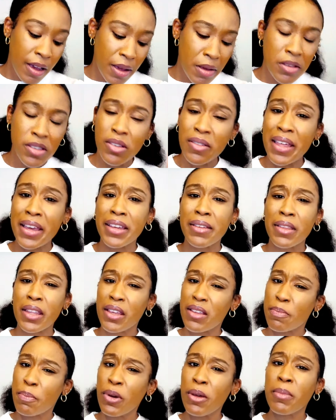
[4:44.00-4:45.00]
So that
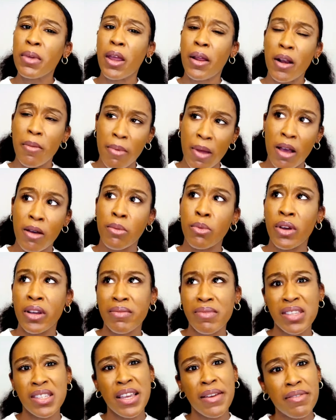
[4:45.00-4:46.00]
it put me at about
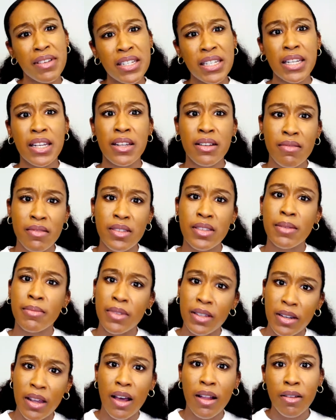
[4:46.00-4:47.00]
what, 17
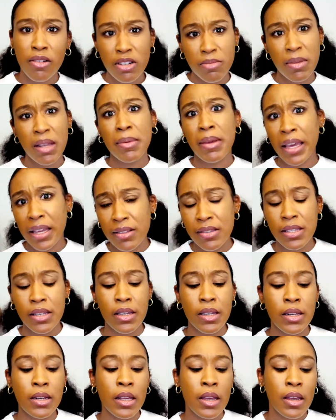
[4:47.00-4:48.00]
something dollars, maybe
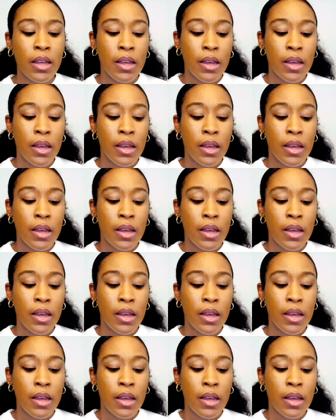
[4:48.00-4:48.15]
18.